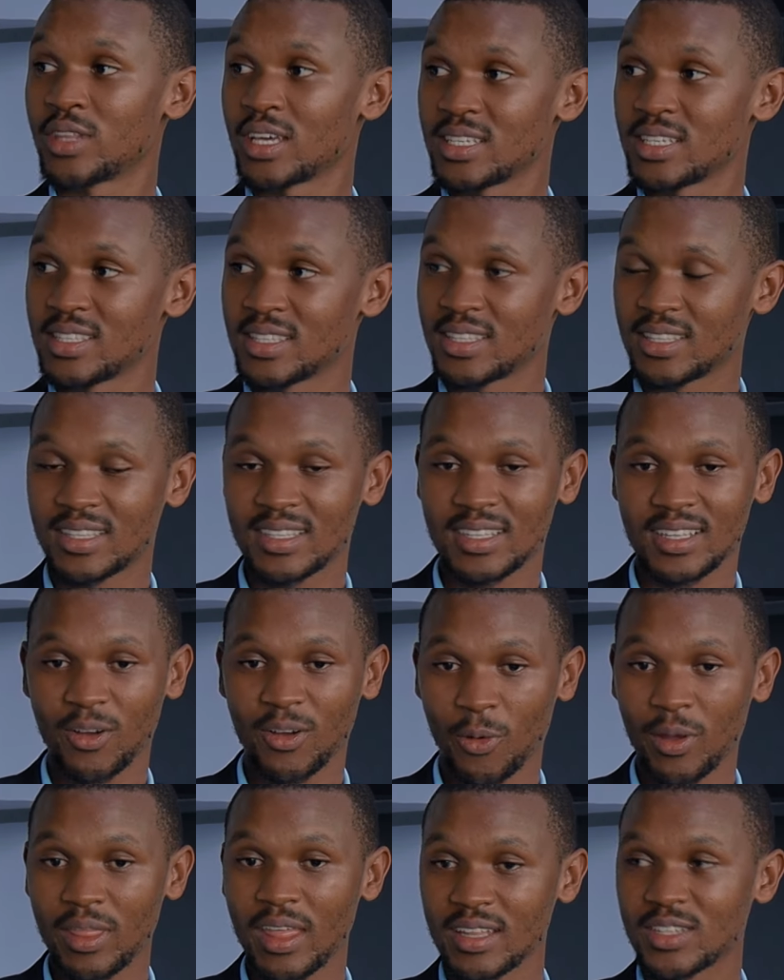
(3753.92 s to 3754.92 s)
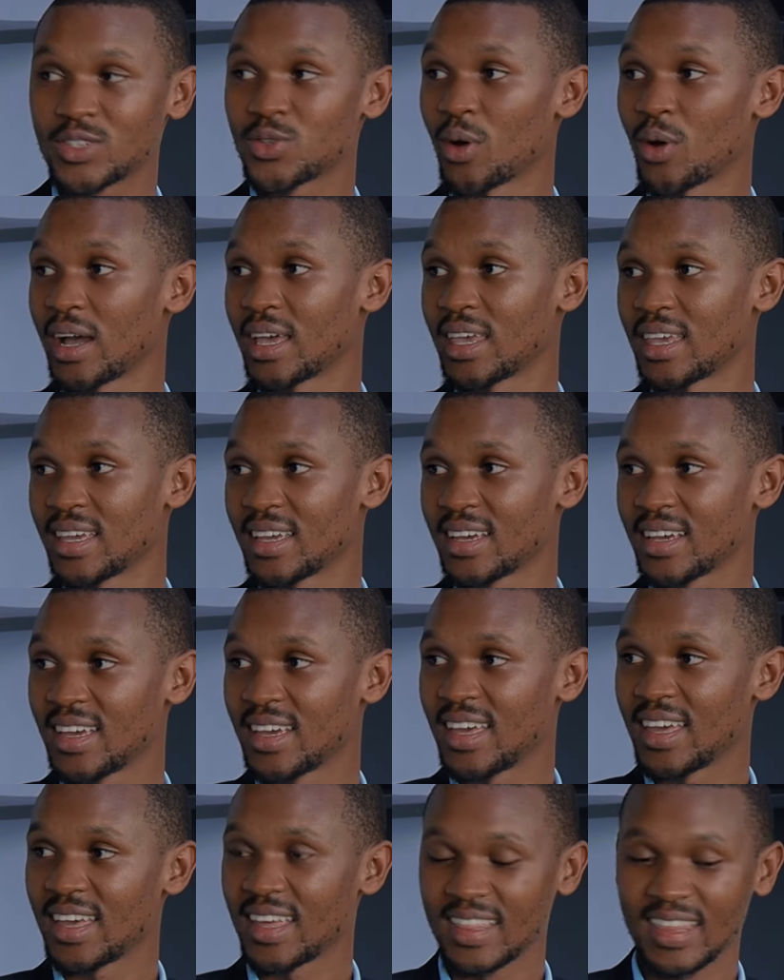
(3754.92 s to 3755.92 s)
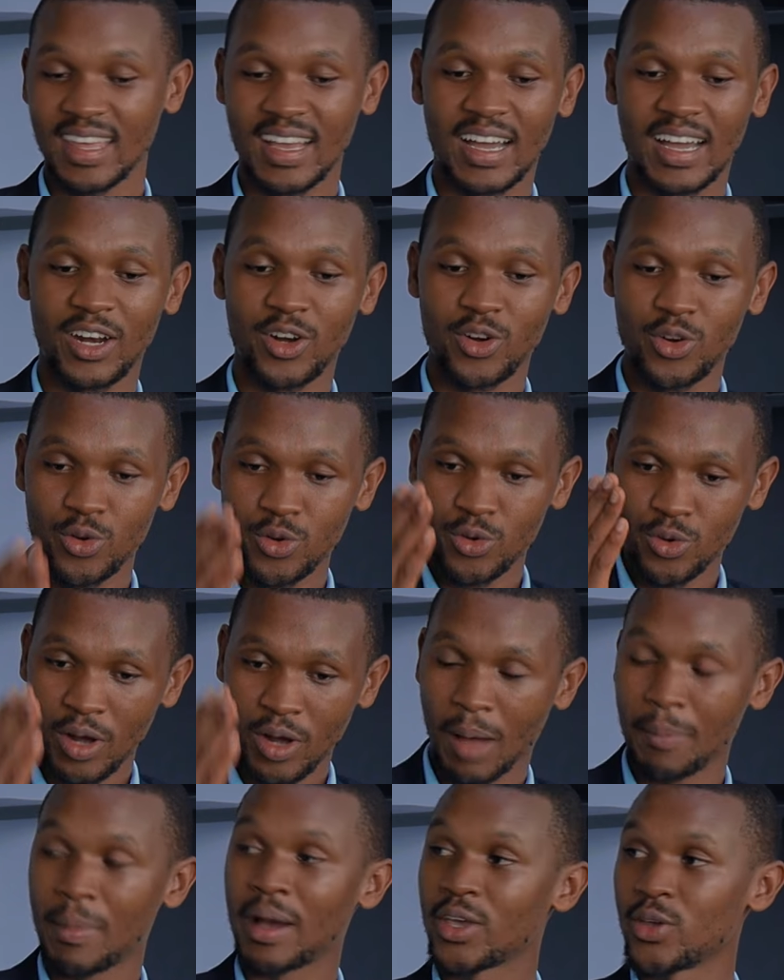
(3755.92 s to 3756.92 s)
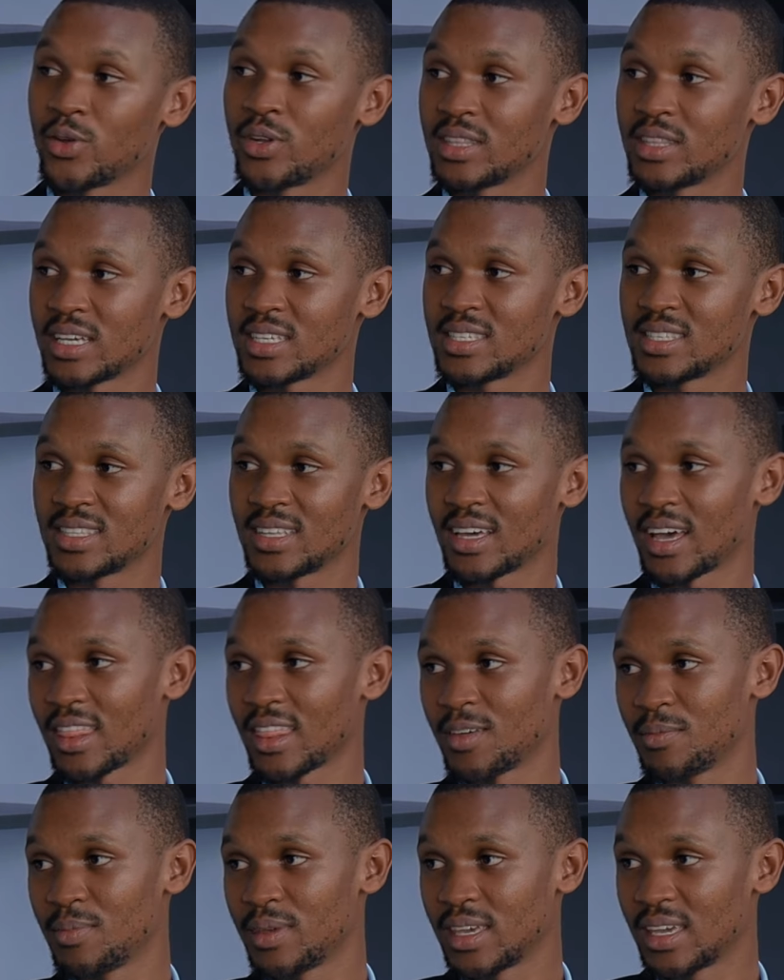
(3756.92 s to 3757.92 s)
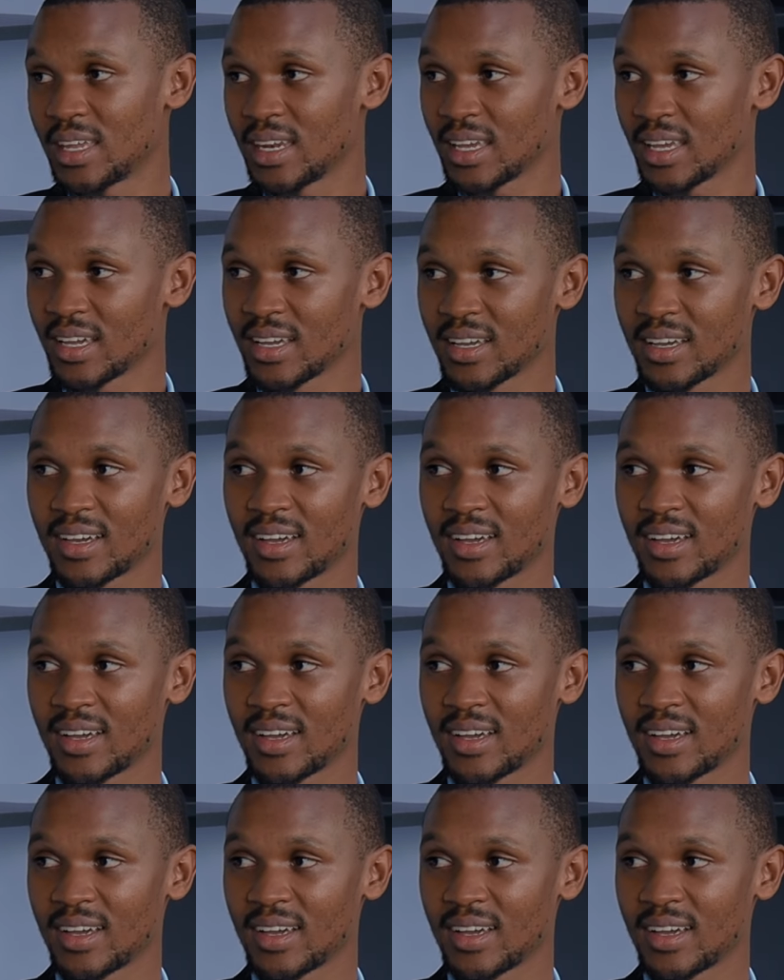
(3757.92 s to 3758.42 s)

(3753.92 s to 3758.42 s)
to test whether it's working, they can do a mercury test at the beginning